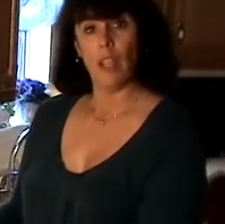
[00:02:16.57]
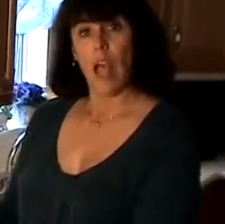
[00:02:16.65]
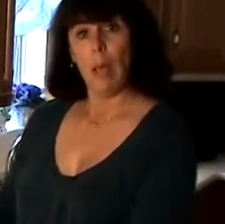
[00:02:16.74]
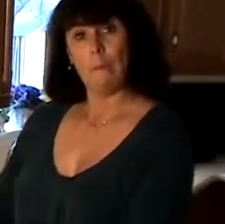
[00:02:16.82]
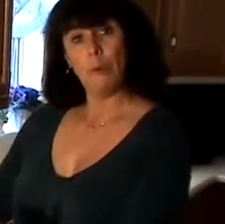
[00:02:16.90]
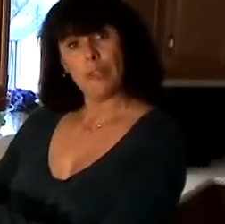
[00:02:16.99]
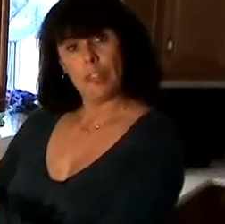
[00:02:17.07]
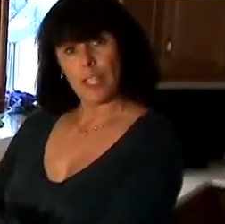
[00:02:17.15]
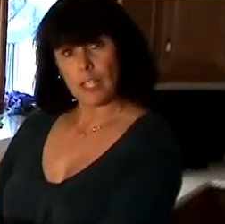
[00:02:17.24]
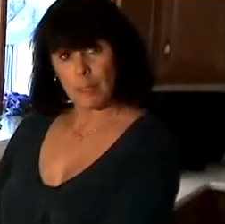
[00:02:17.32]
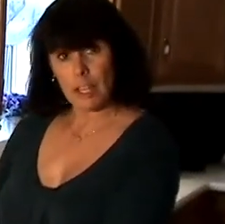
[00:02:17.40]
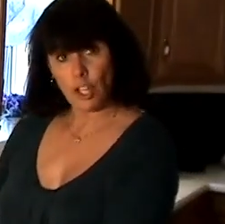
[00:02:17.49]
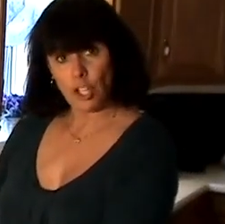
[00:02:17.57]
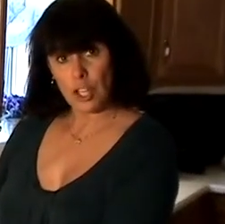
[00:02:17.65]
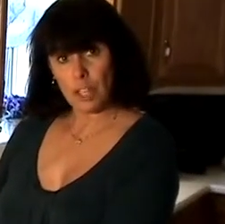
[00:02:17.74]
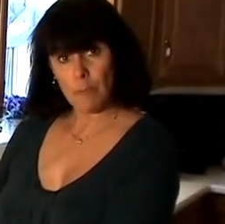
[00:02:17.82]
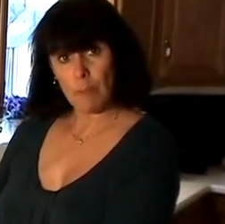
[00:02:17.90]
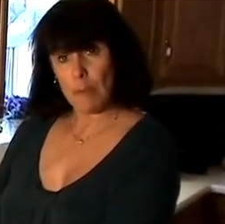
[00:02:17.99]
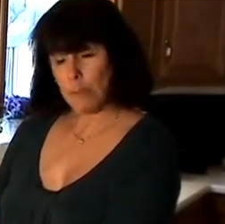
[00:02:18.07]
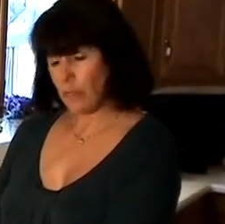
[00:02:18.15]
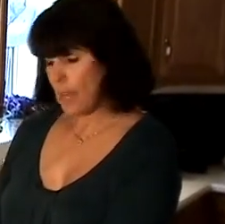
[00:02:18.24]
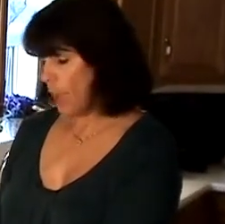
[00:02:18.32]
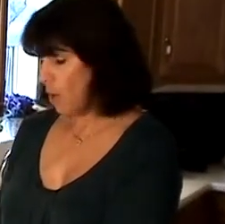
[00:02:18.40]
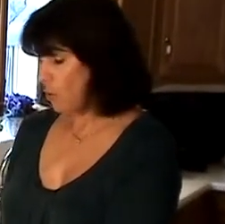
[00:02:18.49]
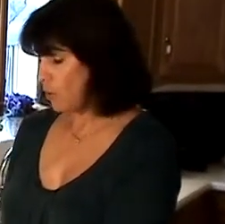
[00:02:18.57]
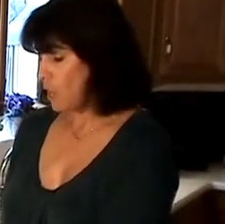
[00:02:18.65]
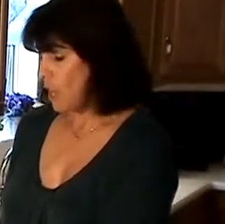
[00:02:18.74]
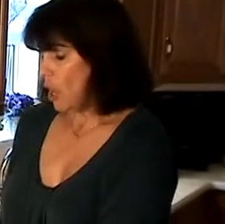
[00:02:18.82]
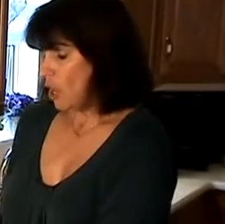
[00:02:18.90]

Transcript: I put the spinach in the paper towels,